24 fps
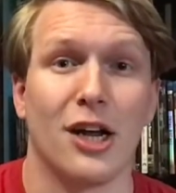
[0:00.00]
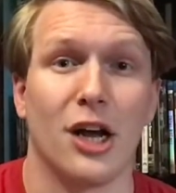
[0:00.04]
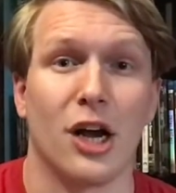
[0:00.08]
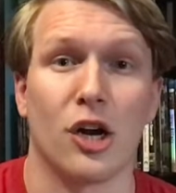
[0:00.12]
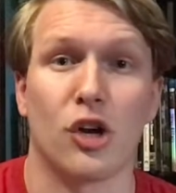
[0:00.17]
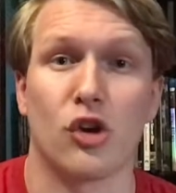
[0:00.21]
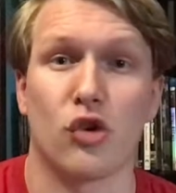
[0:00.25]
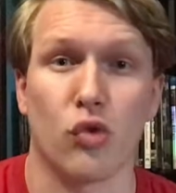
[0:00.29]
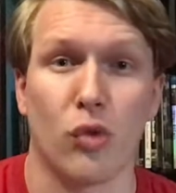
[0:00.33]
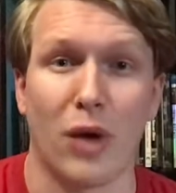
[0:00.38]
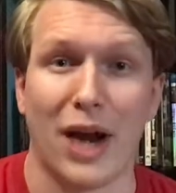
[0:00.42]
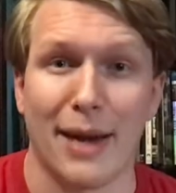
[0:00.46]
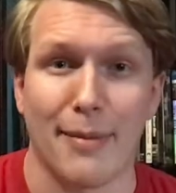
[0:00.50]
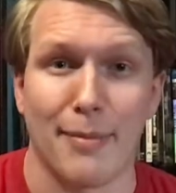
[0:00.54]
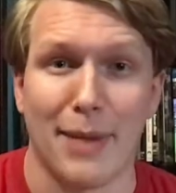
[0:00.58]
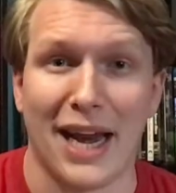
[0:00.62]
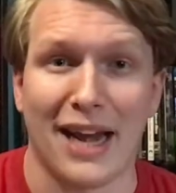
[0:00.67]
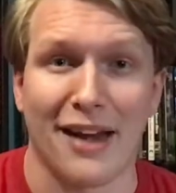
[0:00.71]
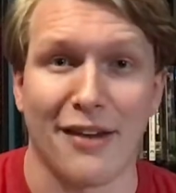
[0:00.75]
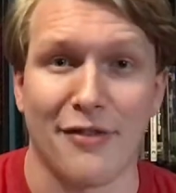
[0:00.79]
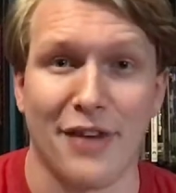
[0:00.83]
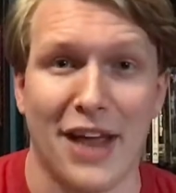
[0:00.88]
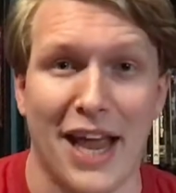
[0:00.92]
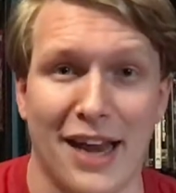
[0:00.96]
A great
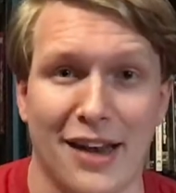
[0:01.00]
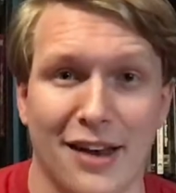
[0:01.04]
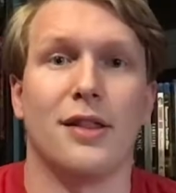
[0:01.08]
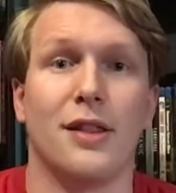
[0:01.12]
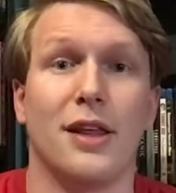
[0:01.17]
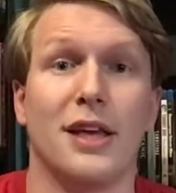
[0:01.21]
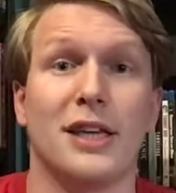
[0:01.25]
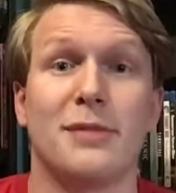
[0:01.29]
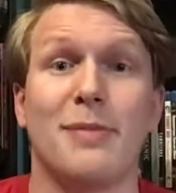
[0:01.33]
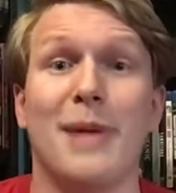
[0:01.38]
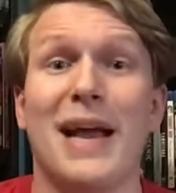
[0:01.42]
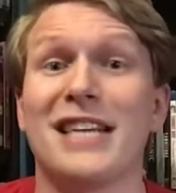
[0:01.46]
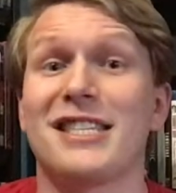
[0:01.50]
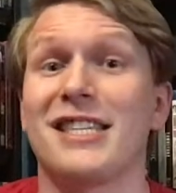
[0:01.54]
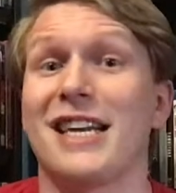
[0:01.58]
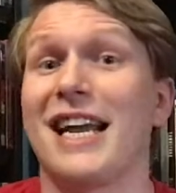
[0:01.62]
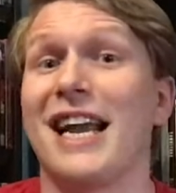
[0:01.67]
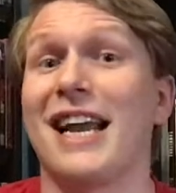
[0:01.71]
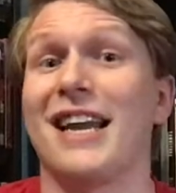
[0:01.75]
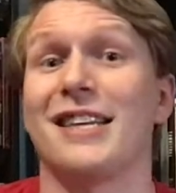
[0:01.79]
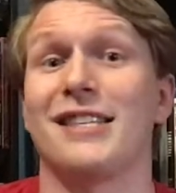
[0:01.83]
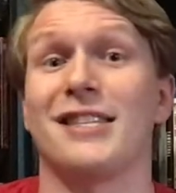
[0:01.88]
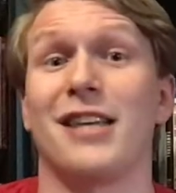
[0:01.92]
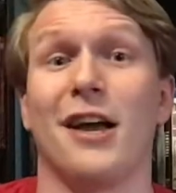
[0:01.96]
main event. This match I
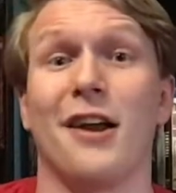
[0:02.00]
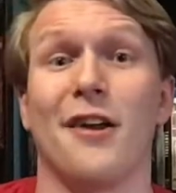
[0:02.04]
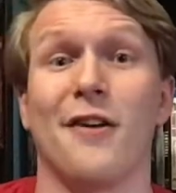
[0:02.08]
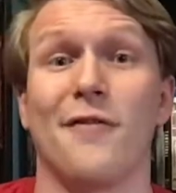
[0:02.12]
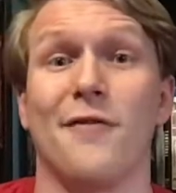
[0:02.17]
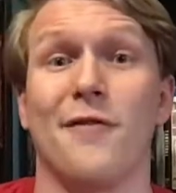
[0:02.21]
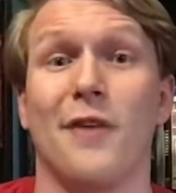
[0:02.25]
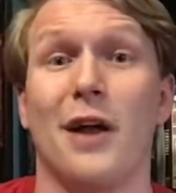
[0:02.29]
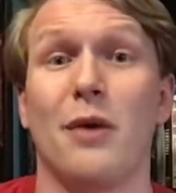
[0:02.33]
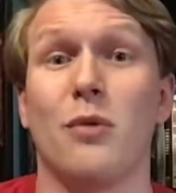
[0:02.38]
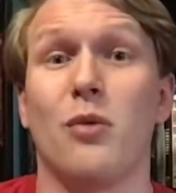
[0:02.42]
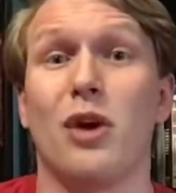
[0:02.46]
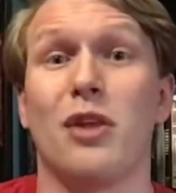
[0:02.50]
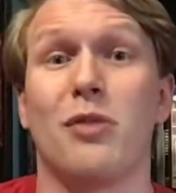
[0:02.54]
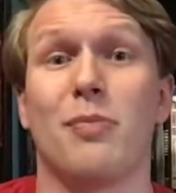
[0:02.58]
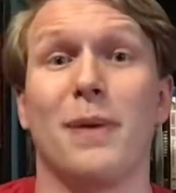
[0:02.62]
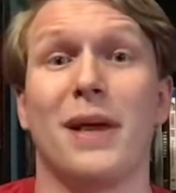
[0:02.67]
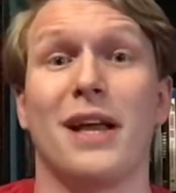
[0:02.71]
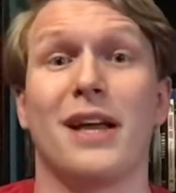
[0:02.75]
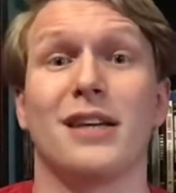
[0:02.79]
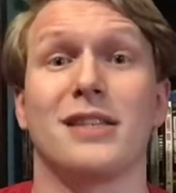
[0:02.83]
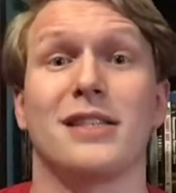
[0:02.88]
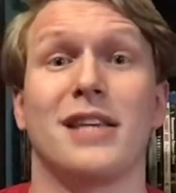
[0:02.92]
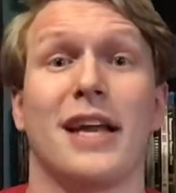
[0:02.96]
had a ton of fun with
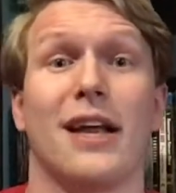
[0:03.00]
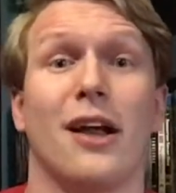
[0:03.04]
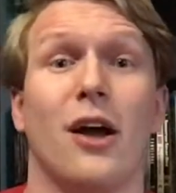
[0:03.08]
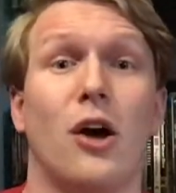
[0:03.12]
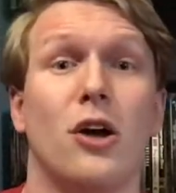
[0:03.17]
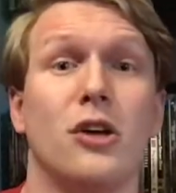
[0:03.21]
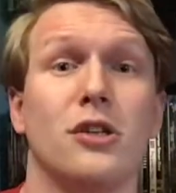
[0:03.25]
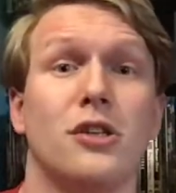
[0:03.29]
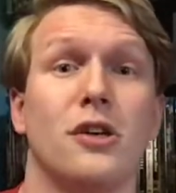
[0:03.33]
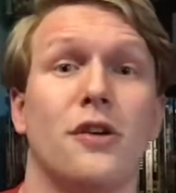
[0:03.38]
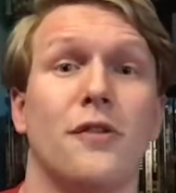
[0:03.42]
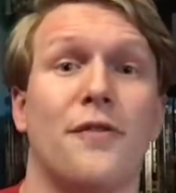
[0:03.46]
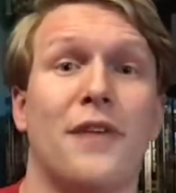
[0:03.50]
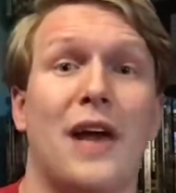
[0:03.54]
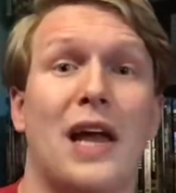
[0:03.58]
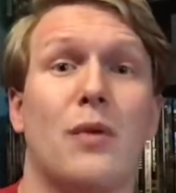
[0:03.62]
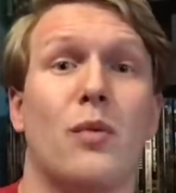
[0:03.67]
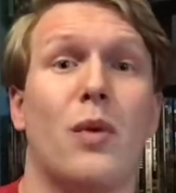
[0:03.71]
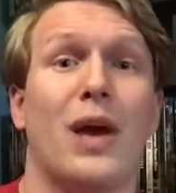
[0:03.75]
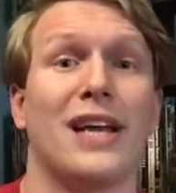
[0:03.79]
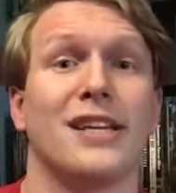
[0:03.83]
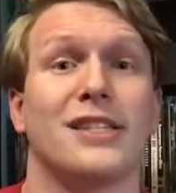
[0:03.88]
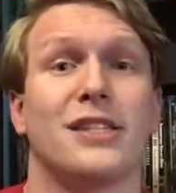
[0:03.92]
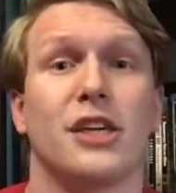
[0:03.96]
because they also
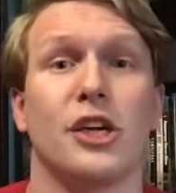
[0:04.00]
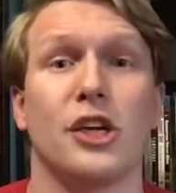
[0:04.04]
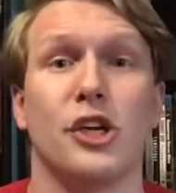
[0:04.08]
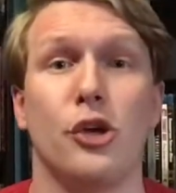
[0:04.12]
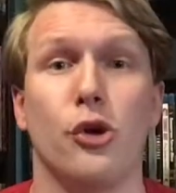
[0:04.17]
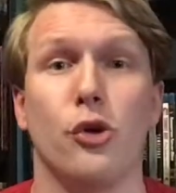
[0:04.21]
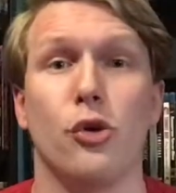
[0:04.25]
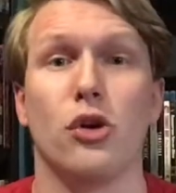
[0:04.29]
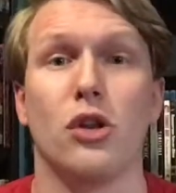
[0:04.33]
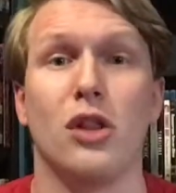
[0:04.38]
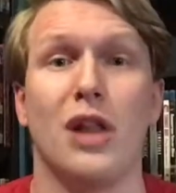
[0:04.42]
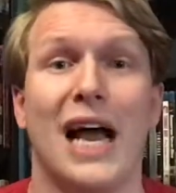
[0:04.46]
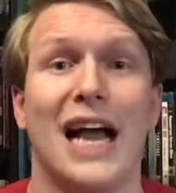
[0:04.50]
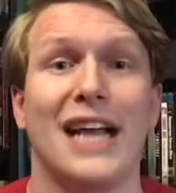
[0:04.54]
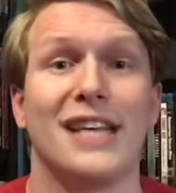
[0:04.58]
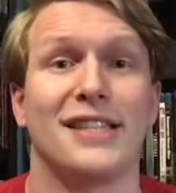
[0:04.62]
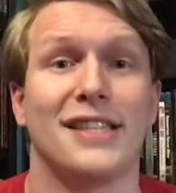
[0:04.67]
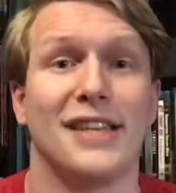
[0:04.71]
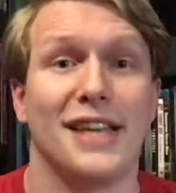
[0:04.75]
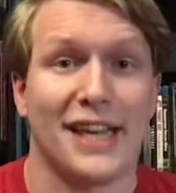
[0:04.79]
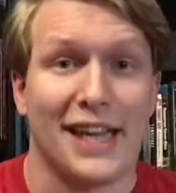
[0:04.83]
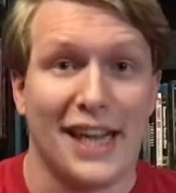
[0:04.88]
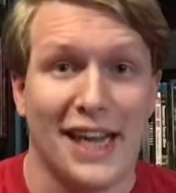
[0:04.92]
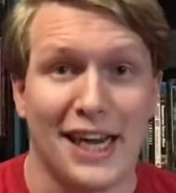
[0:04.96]
found ways to utilize
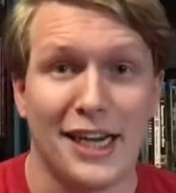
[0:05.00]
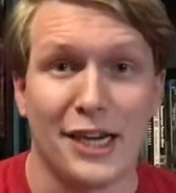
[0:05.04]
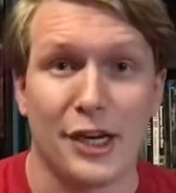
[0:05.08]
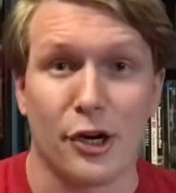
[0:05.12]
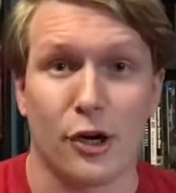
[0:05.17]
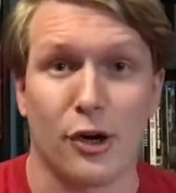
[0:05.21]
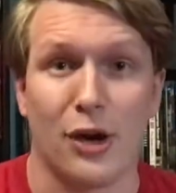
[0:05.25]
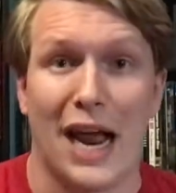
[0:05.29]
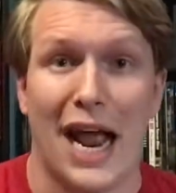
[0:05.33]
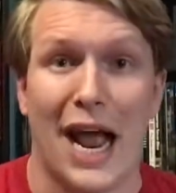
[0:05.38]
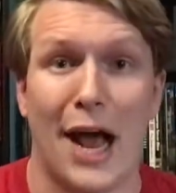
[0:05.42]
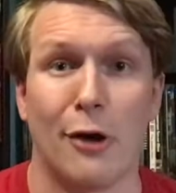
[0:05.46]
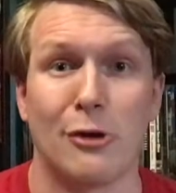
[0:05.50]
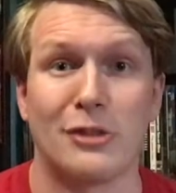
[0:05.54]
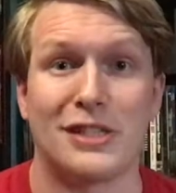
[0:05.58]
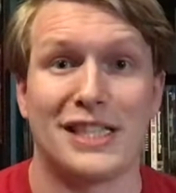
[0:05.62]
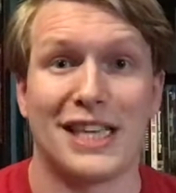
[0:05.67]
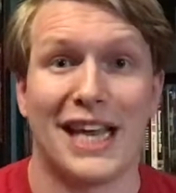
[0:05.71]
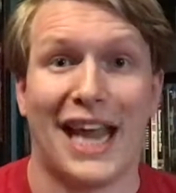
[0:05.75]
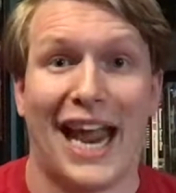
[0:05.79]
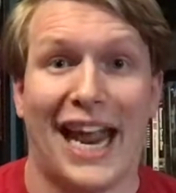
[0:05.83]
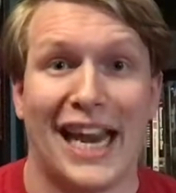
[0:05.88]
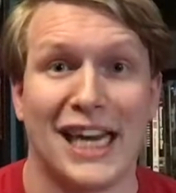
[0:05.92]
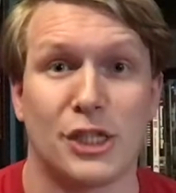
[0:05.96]
the
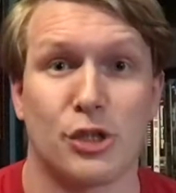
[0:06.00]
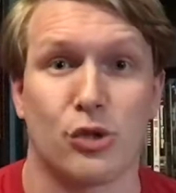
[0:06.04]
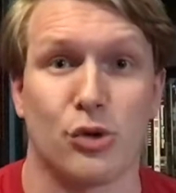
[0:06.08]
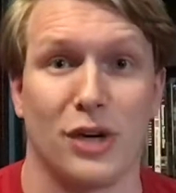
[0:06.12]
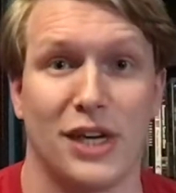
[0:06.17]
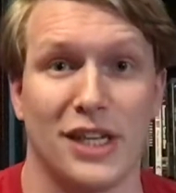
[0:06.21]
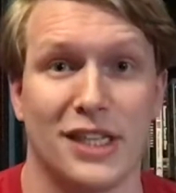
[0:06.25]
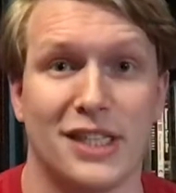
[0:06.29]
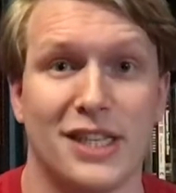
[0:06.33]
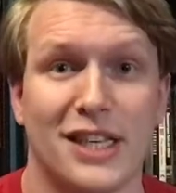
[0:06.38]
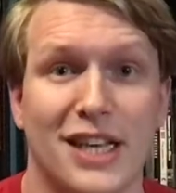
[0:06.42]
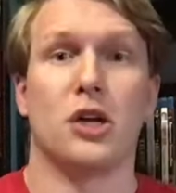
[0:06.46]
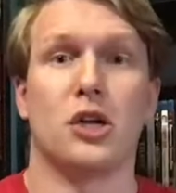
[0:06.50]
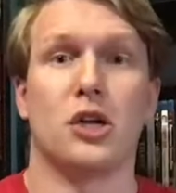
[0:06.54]
in-your-house entrance.